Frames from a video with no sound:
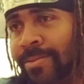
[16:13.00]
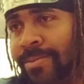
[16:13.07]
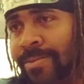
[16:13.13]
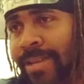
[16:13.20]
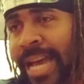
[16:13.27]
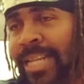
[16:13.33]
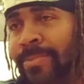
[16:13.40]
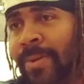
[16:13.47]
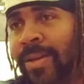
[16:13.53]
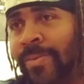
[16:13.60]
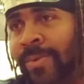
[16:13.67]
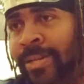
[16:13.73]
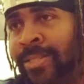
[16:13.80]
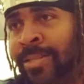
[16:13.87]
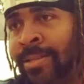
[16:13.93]
Yeah, some other
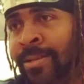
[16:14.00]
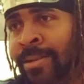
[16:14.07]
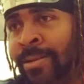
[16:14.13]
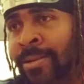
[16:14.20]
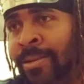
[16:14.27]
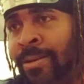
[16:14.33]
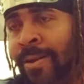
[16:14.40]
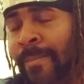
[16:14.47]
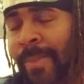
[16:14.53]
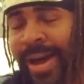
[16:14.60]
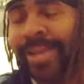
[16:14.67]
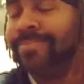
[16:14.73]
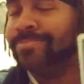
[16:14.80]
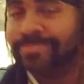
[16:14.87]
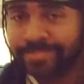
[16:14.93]
ones.
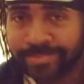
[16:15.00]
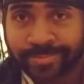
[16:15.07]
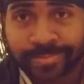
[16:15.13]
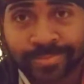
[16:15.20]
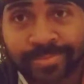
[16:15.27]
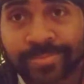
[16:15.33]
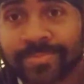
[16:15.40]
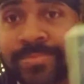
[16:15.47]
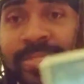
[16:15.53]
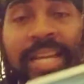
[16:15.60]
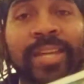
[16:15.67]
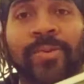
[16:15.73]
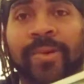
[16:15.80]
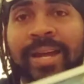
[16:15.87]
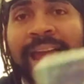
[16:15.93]
But
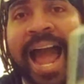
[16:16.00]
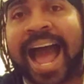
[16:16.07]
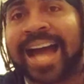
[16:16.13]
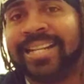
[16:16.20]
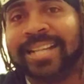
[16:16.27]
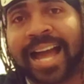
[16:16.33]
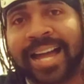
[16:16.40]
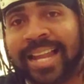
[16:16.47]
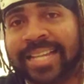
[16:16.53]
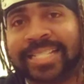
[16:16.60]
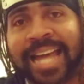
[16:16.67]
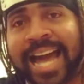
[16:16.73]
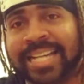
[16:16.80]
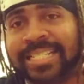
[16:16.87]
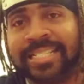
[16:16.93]
either way, I like I
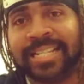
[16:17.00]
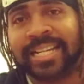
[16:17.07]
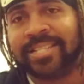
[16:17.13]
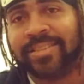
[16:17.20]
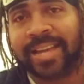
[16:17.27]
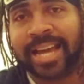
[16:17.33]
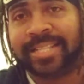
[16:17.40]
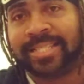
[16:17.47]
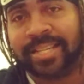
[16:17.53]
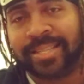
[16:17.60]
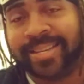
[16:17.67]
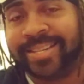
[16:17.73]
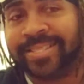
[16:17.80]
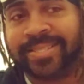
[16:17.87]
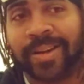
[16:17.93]
said, I suggest you guys get
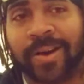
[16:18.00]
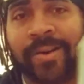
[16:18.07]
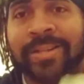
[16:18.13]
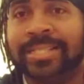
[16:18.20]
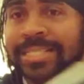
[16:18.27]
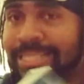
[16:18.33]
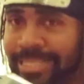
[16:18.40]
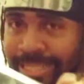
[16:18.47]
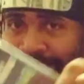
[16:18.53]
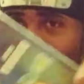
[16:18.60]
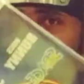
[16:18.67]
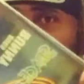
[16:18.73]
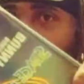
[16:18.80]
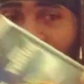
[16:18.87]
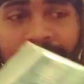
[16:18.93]
this. So
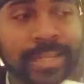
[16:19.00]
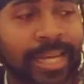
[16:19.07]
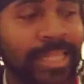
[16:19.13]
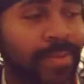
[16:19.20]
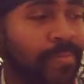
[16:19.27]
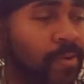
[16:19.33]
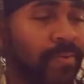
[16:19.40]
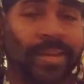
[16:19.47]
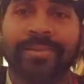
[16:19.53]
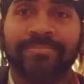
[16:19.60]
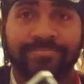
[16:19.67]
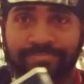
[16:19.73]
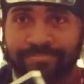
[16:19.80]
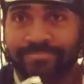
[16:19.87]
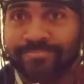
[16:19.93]
get the movie.
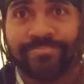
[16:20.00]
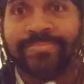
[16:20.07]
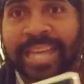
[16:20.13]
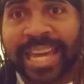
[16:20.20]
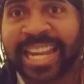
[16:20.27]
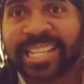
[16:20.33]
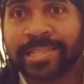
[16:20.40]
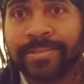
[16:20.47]
Get it.